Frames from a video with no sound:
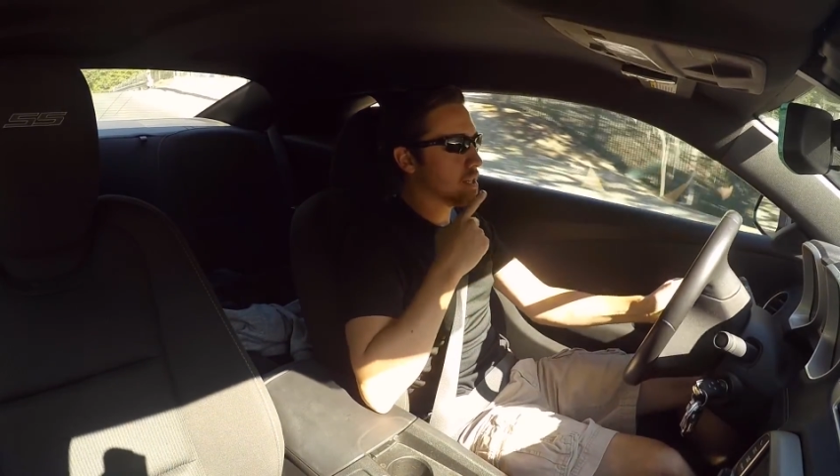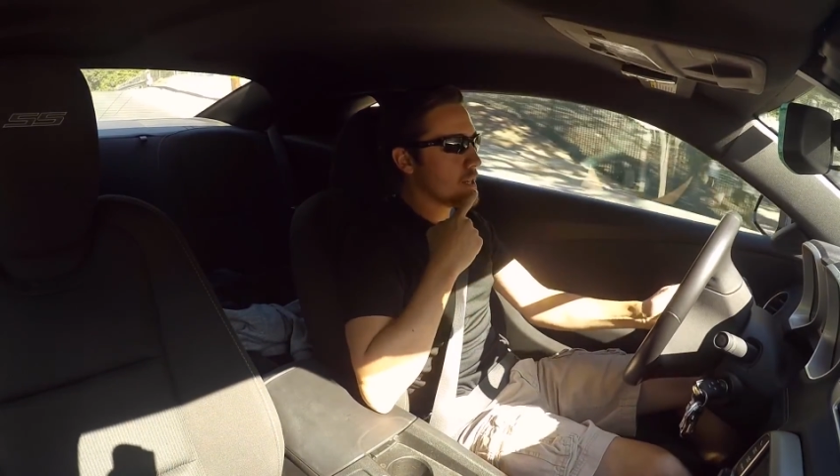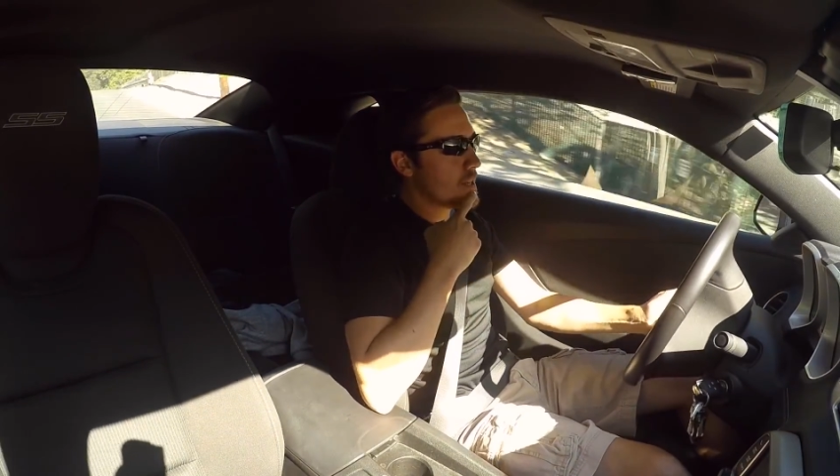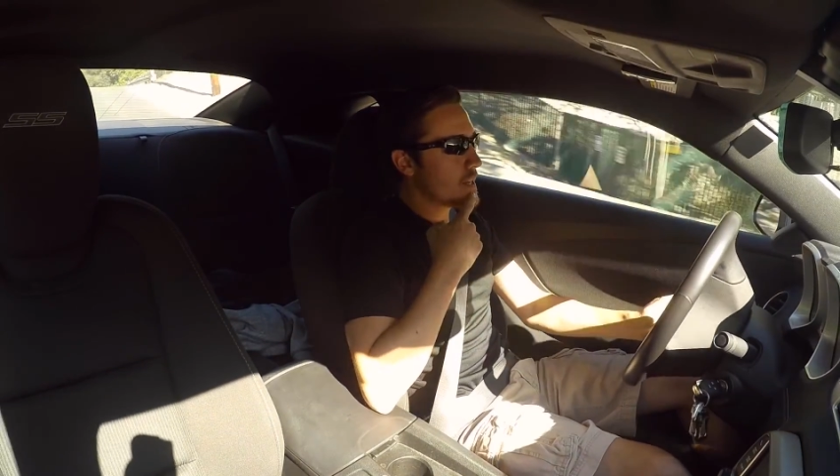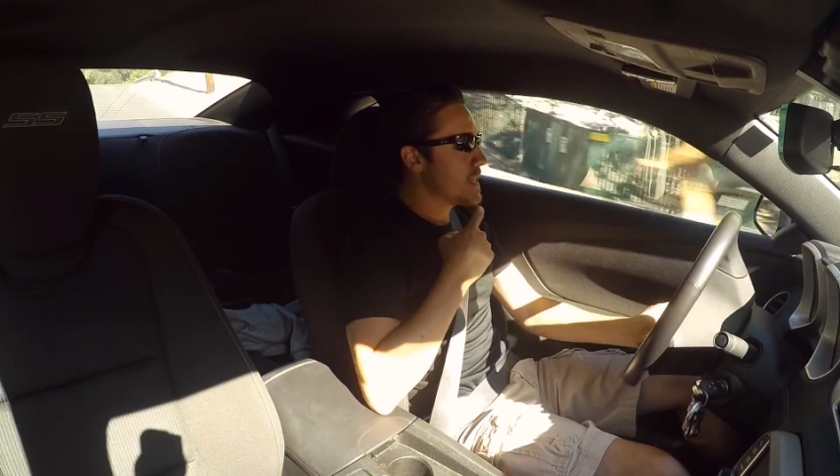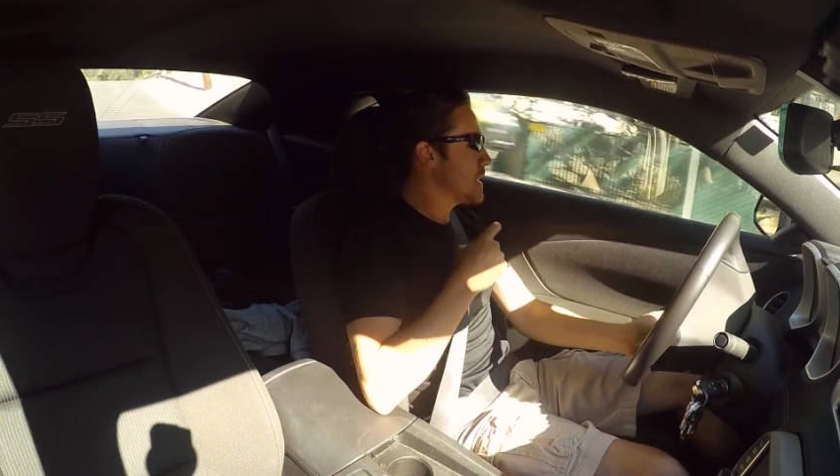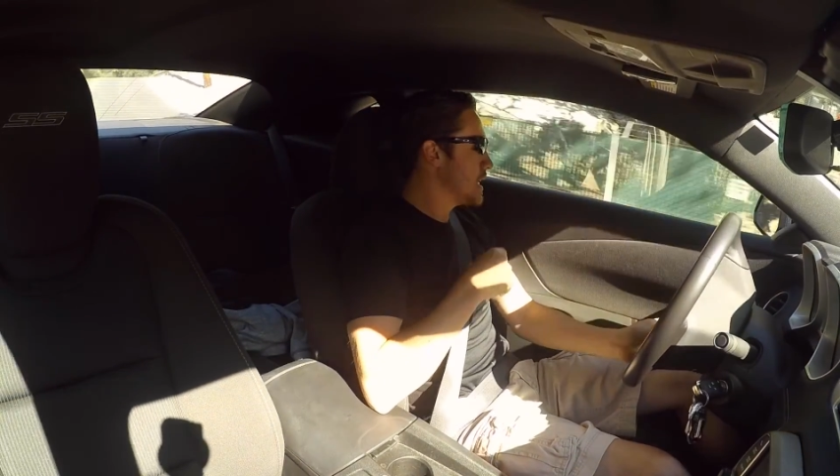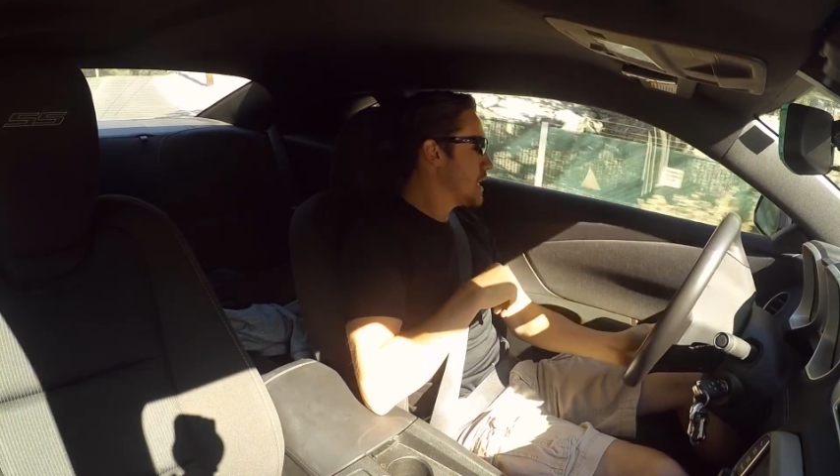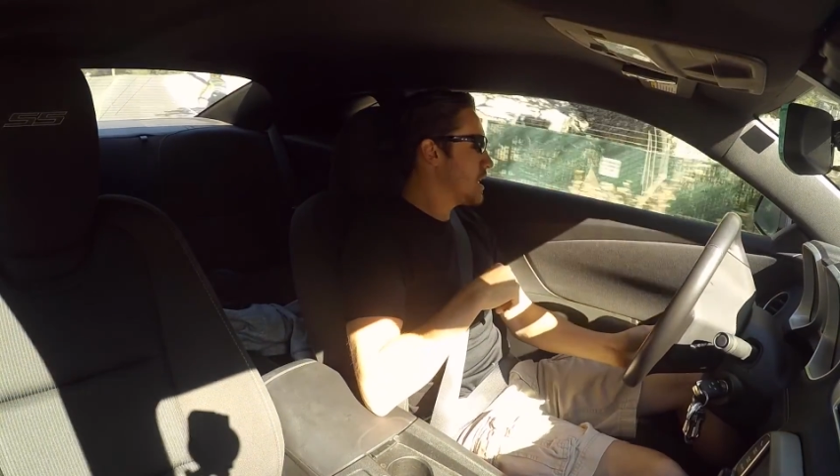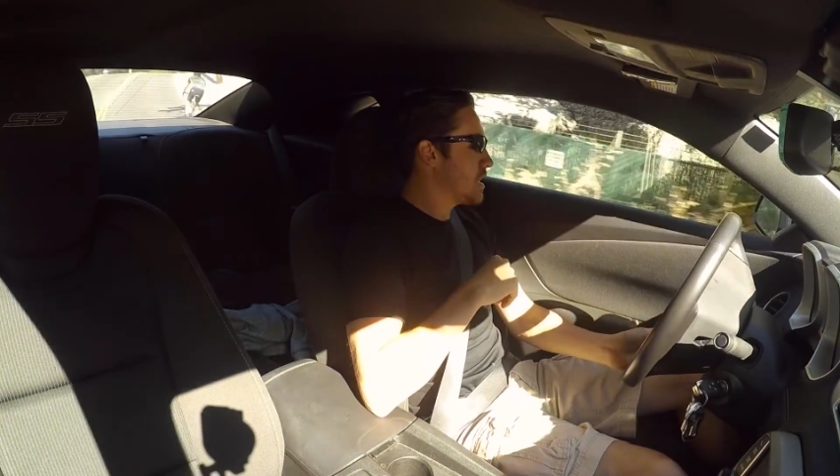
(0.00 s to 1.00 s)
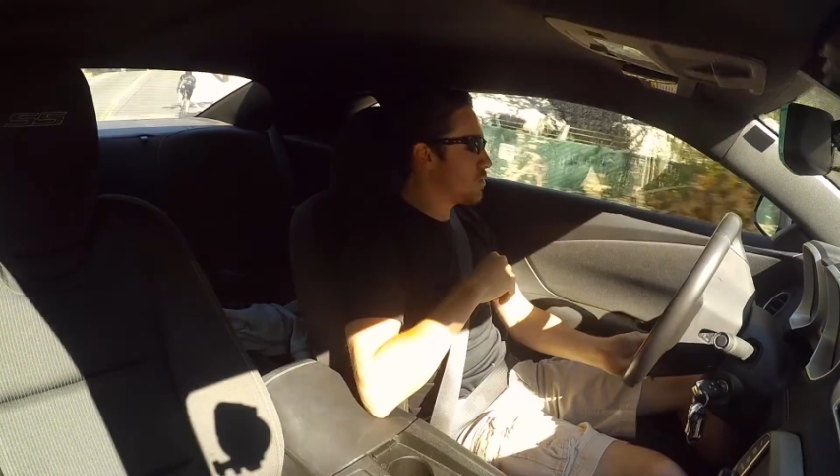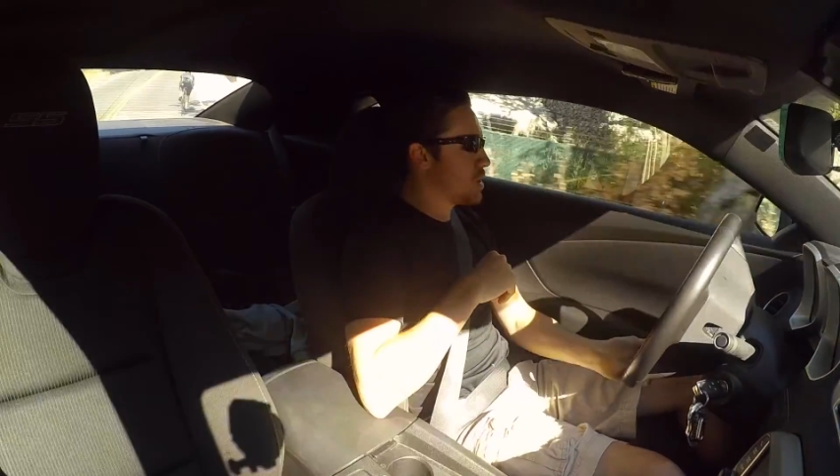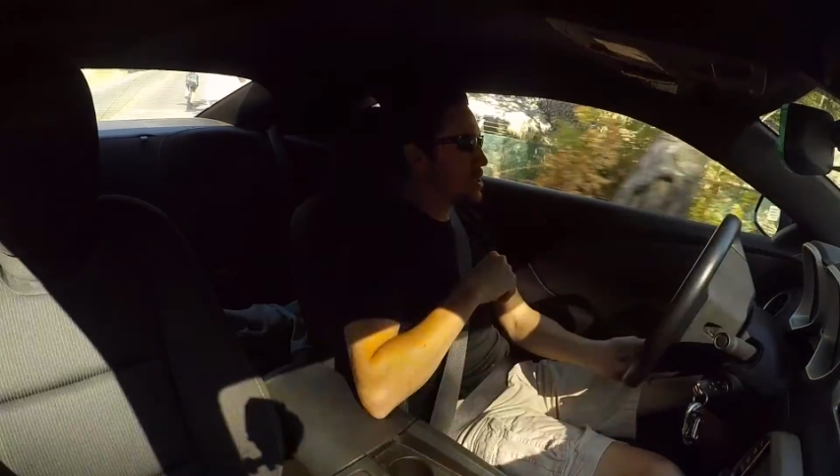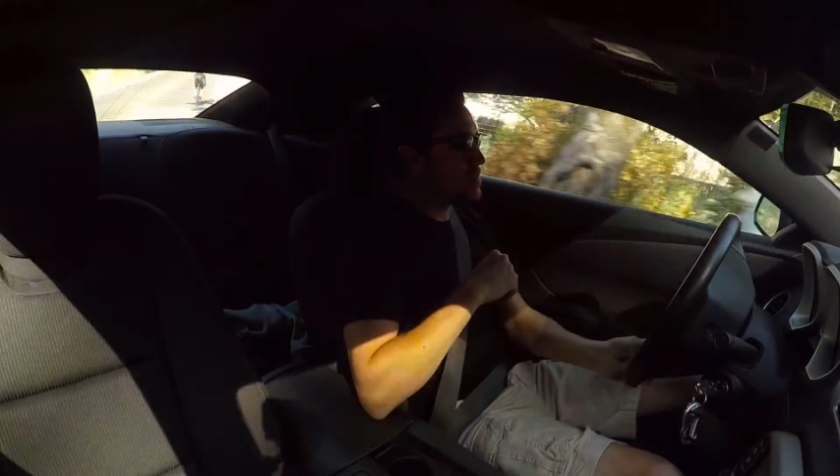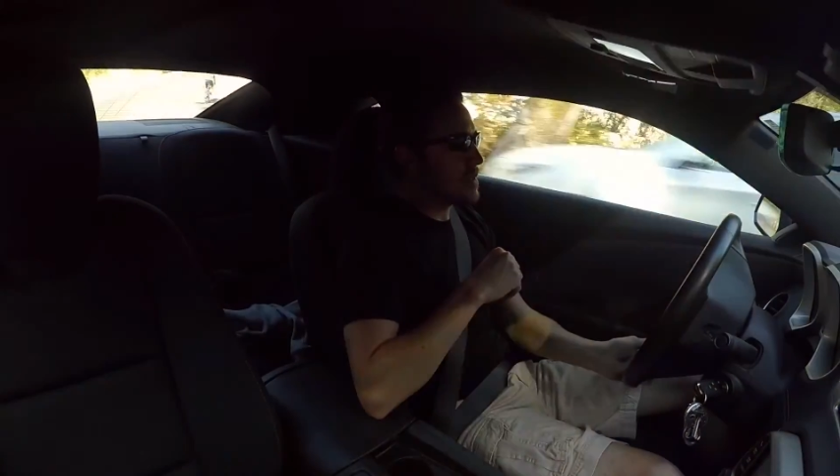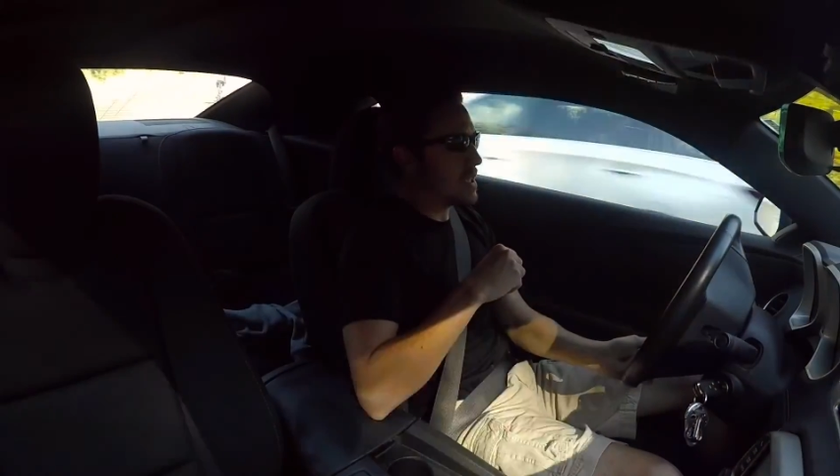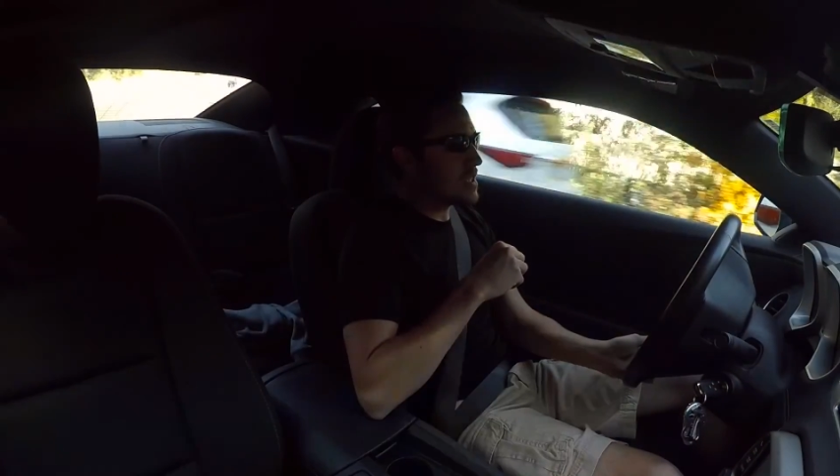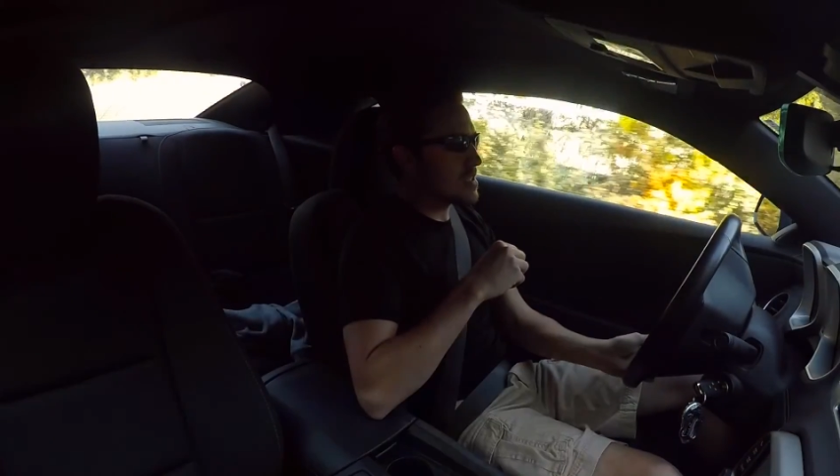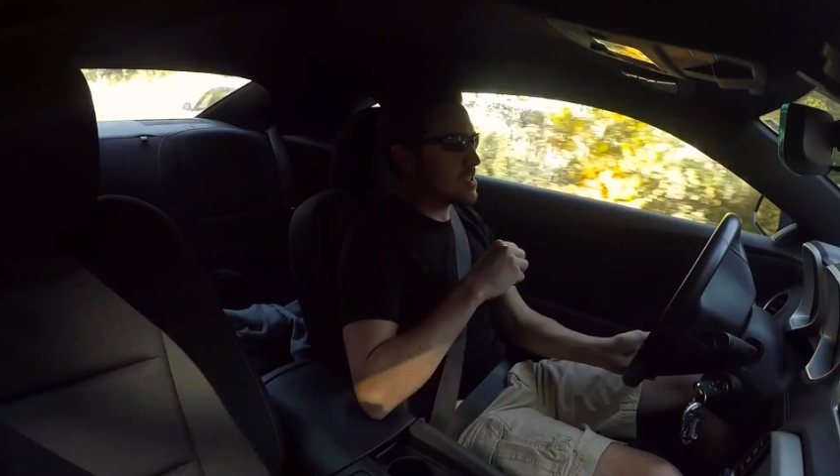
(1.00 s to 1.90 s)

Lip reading: which means